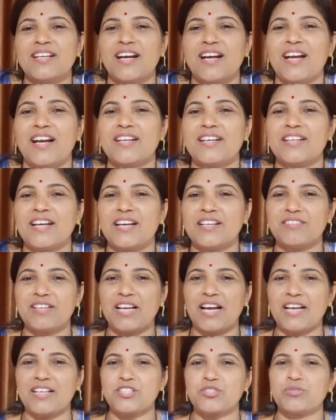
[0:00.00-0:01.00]
and I will
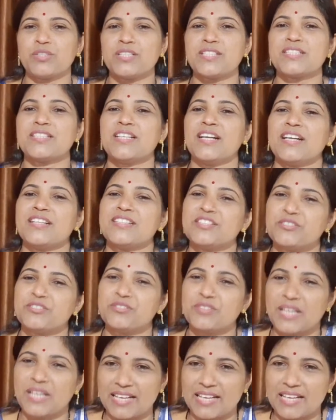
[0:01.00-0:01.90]
ask question and you will